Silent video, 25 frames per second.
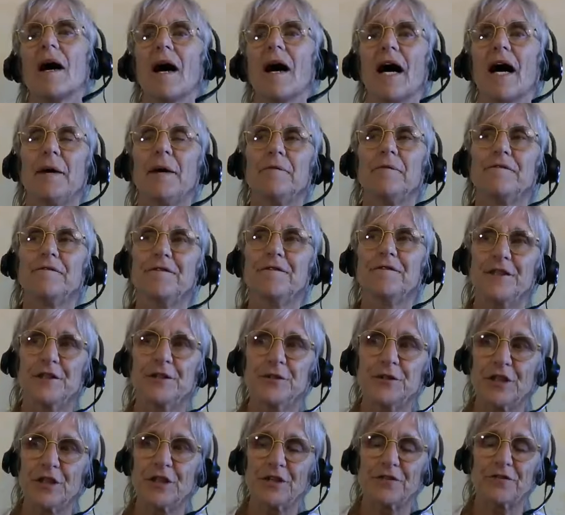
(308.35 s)
I'm feel
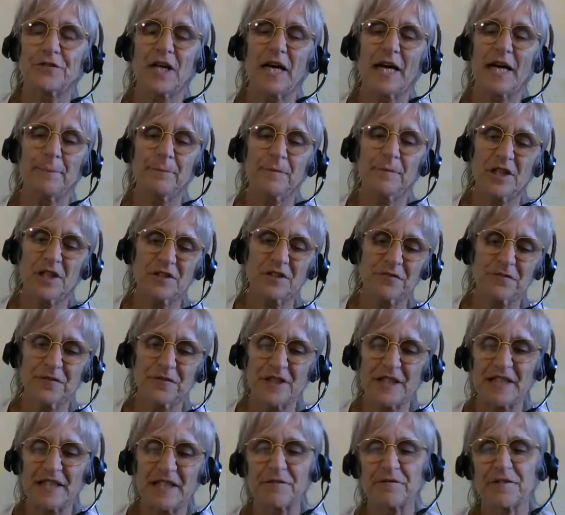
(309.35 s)
not I'm not
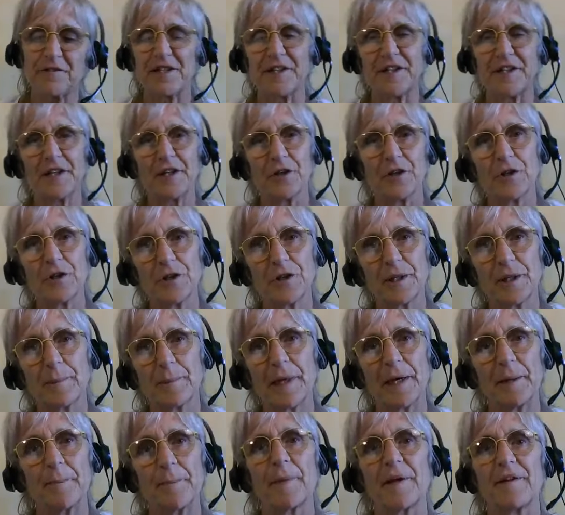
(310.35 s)
feeling very good about